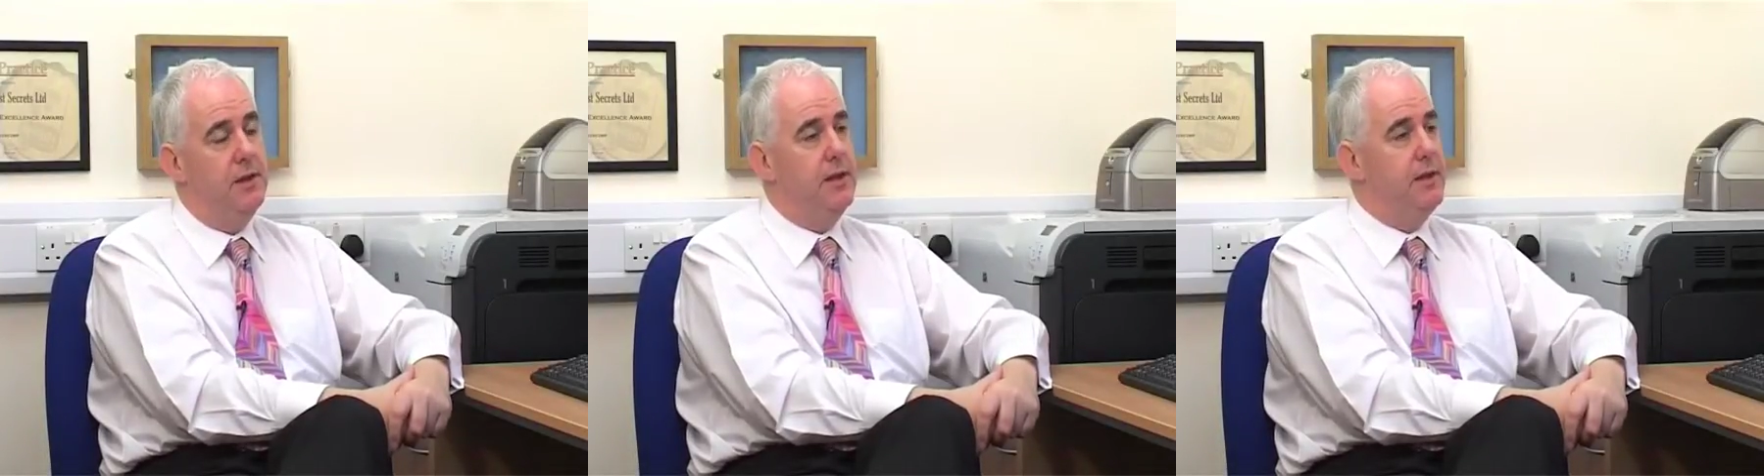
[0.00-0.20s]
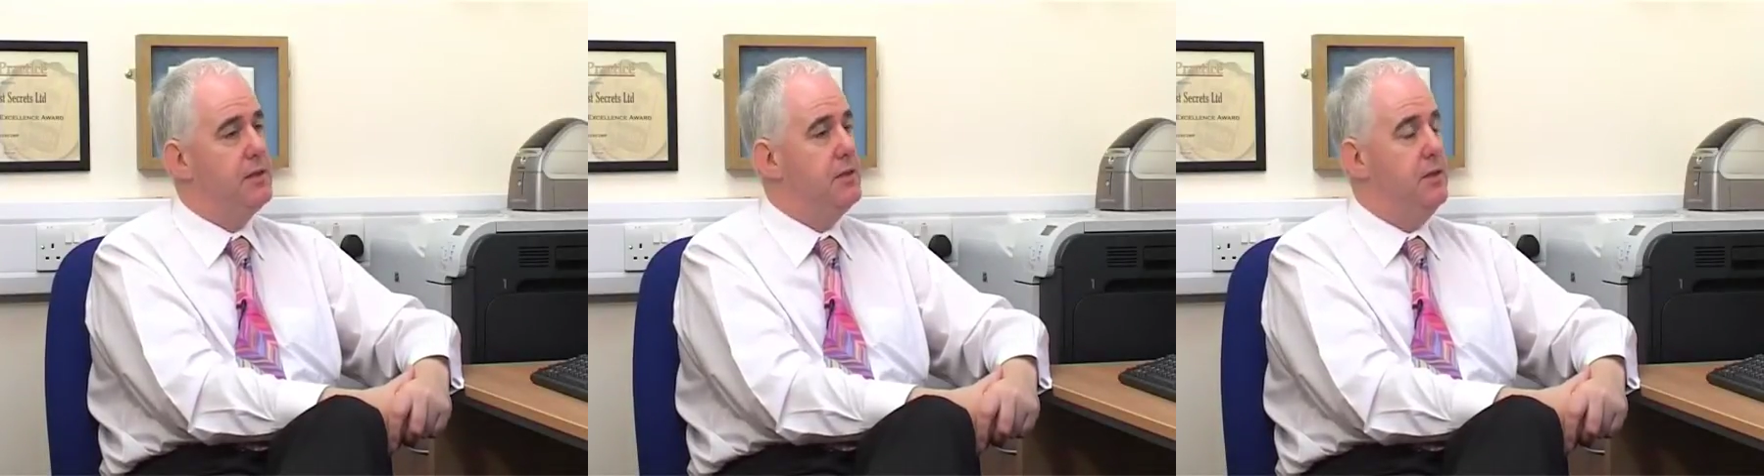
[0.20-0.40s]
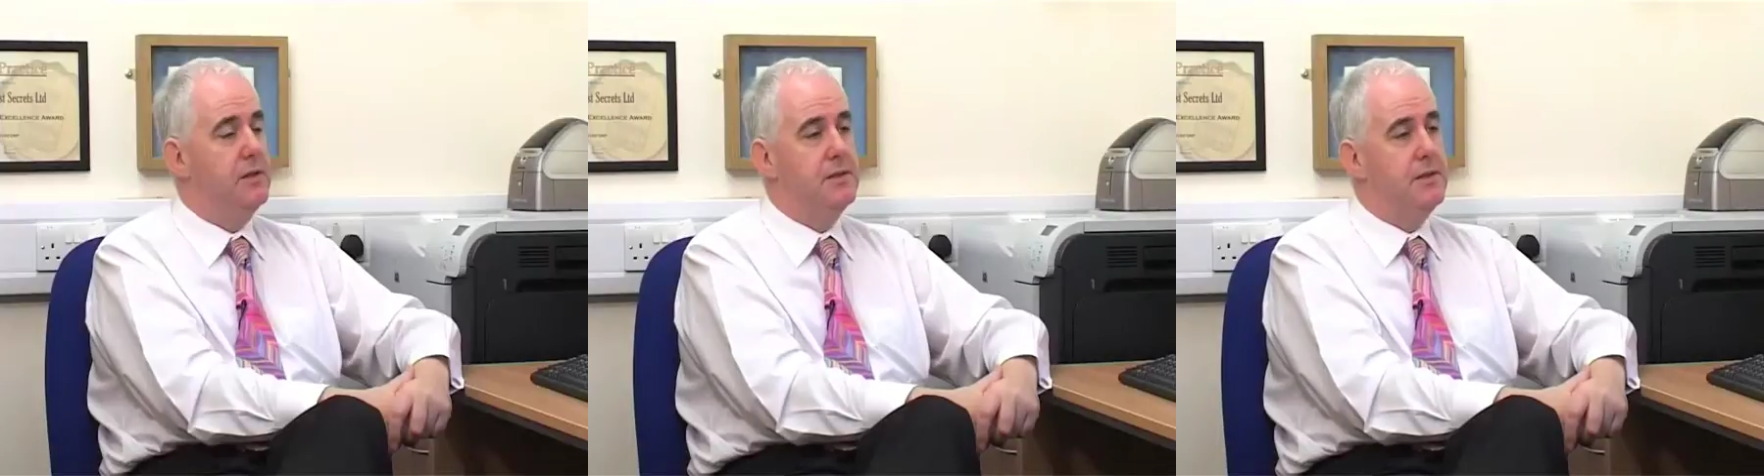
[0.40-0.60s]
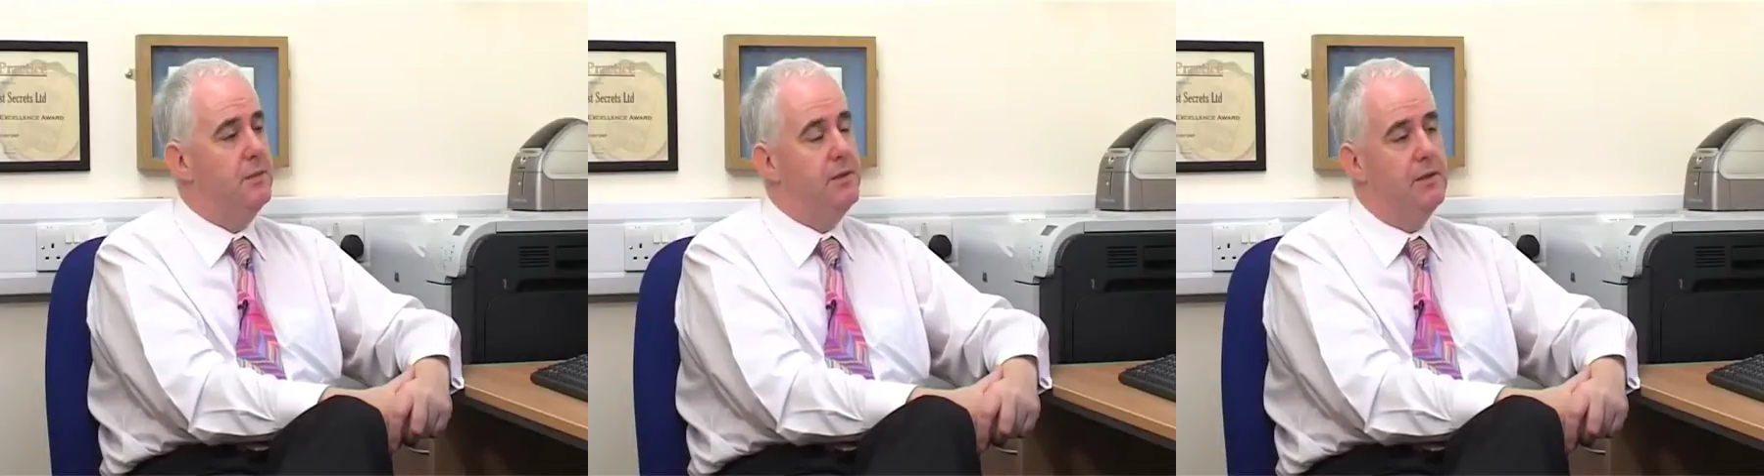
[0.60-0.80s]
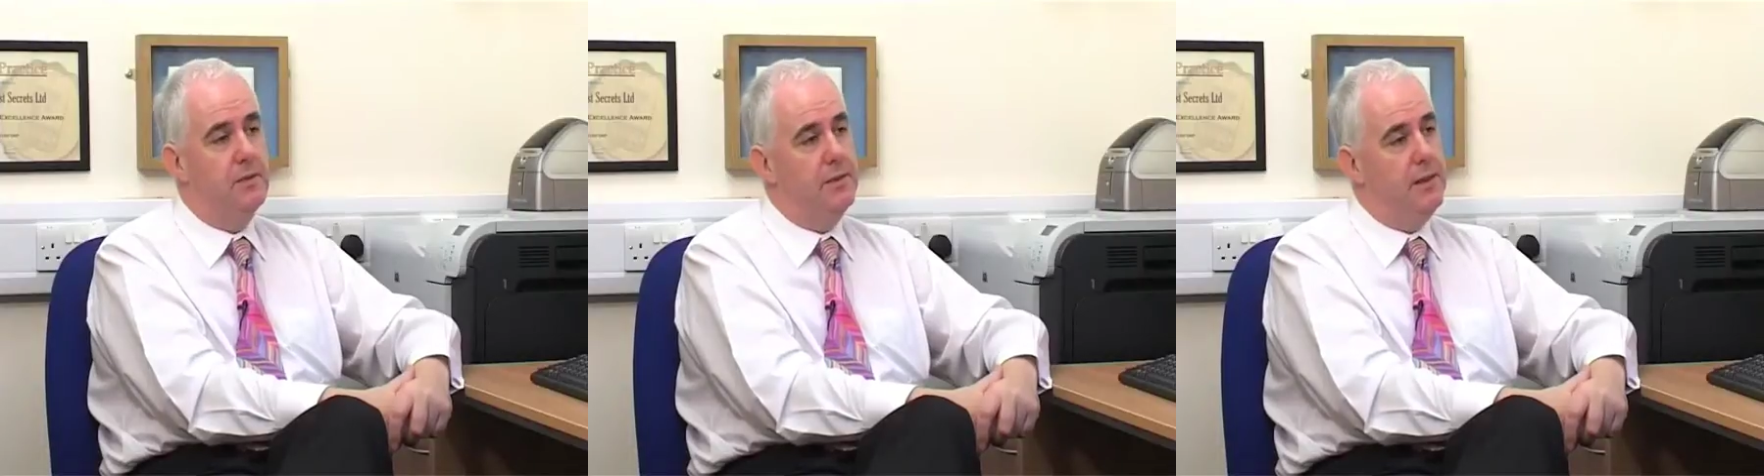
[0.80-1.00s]
it's not
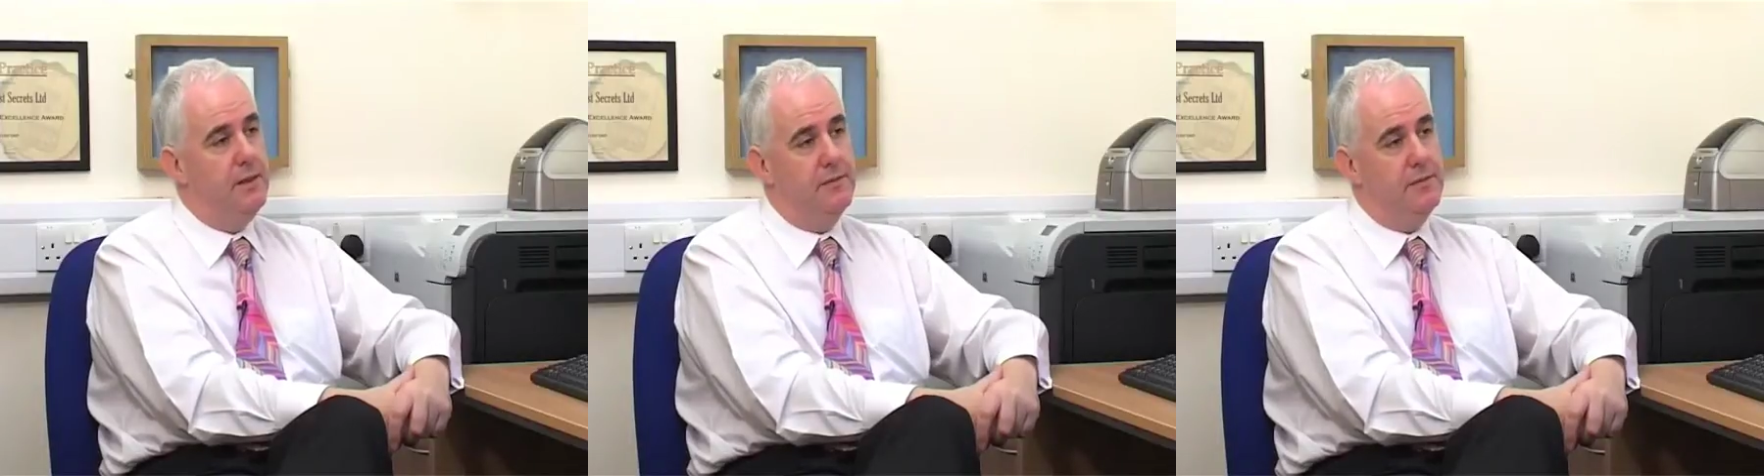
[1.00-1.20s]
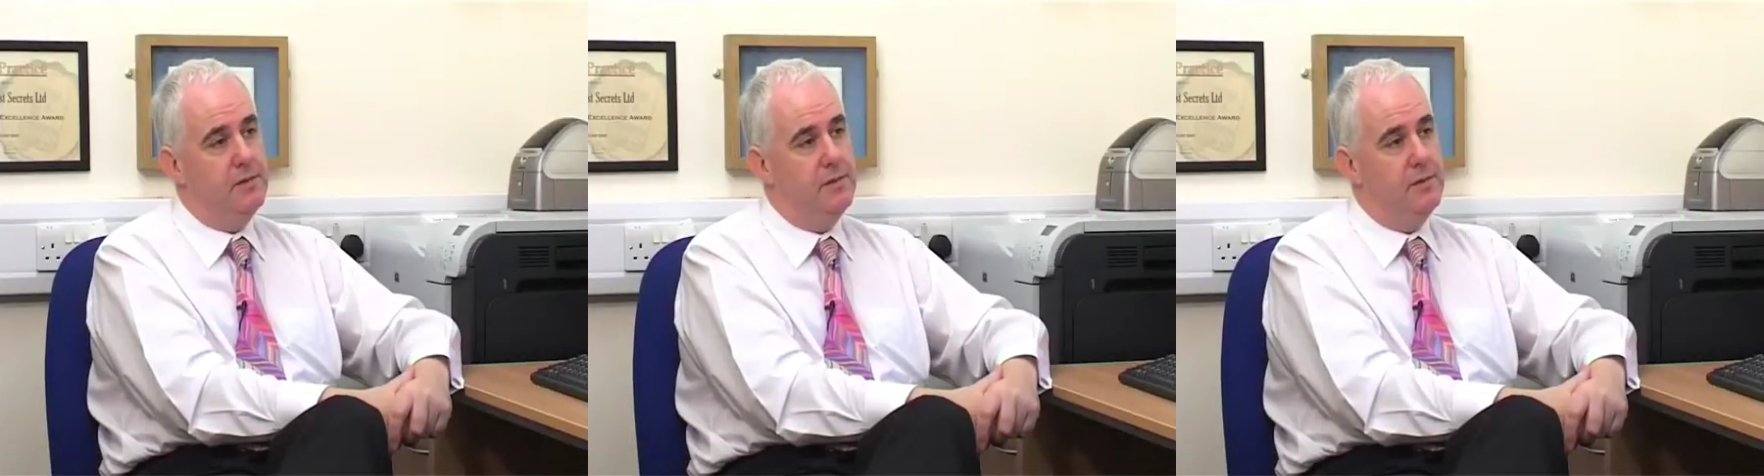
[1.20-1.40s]
something that we have to